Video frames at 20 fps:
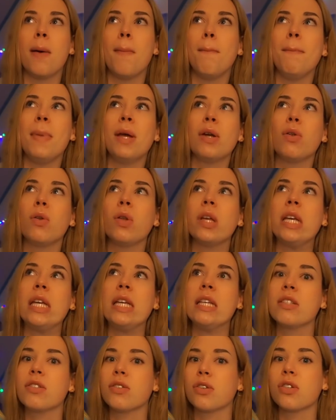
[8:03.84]
a Middle
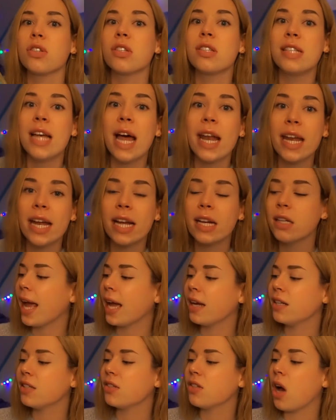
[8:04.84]
Eastern setting,
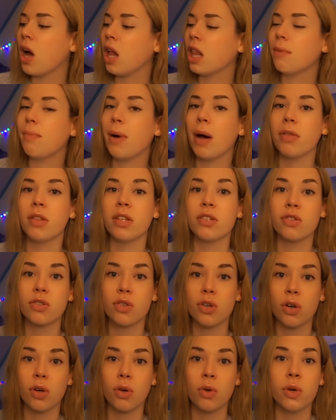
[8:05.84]
and it's all about this
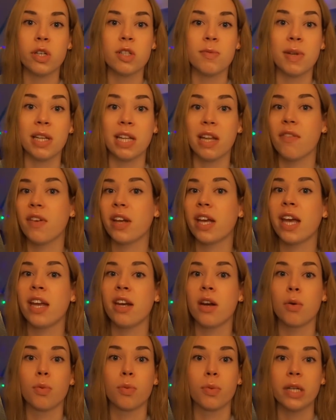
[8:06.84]
girl who has been living
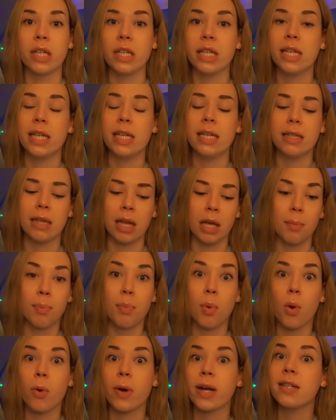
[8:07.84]
in a really like
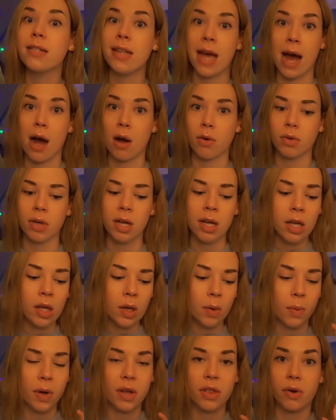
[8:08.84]
boring town
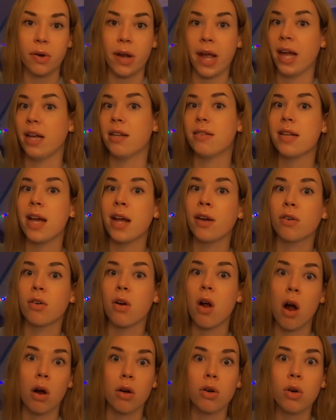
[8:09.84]
with her aunt and
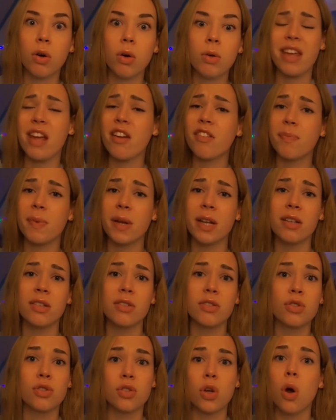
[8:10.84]
her uncle. They have been
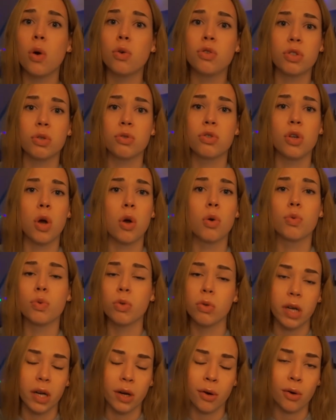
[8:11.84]
so
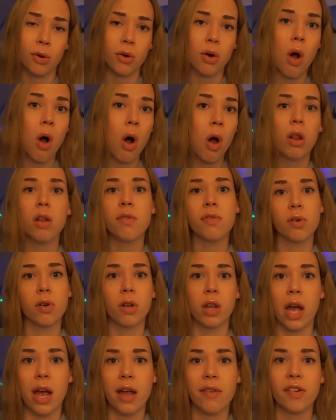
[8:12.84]
rude at her all of
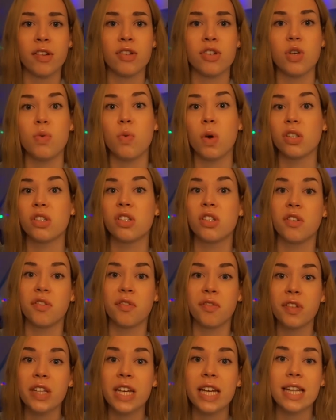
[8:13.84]
her life, and she wants to
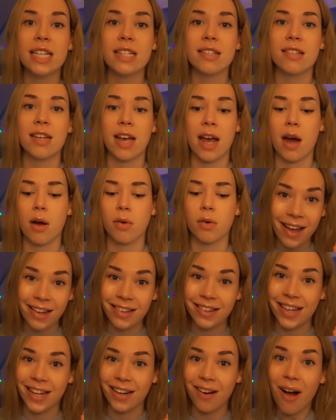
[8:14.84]
flee this town,
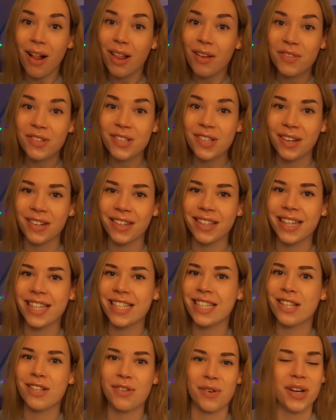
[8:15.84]
and then all of a sudden
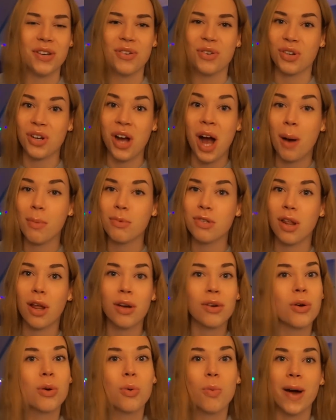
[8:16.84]
this stranger comes
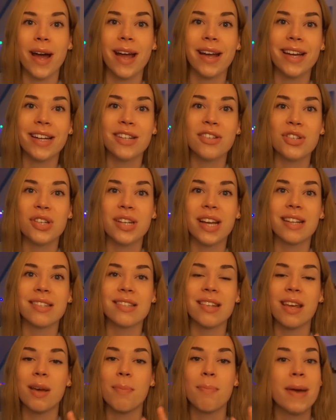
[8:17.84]
along her way and she
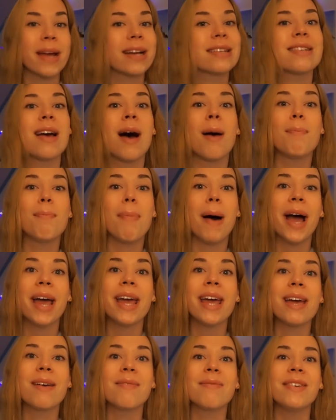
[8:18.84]
gets like picked up by
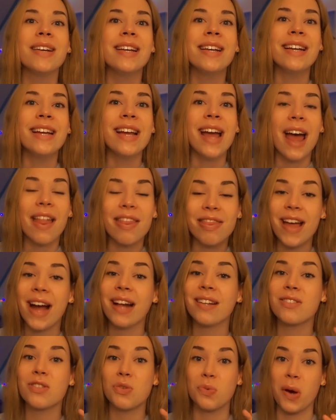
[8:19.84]
him, and
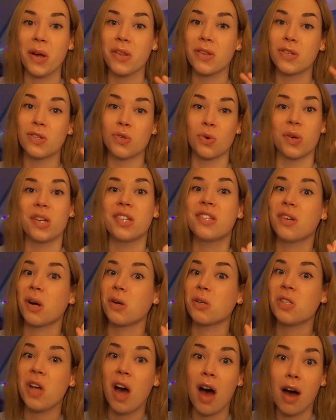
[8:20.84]
that's where the story
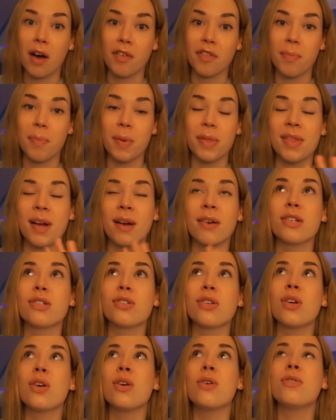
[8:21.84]
starts off. But there
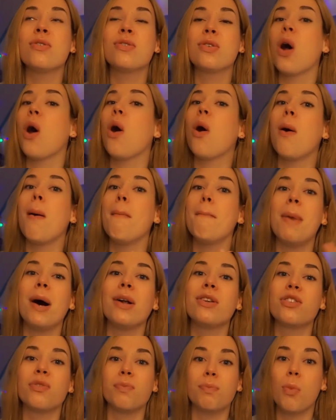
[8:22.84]
is so
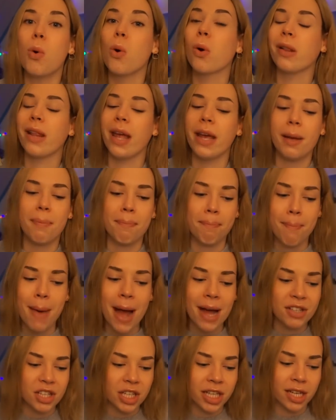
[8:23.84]
much more, like
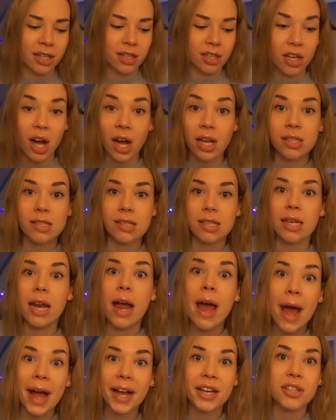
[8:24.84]
magic and guns and
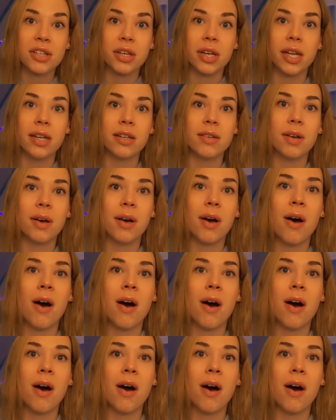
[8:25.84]
action and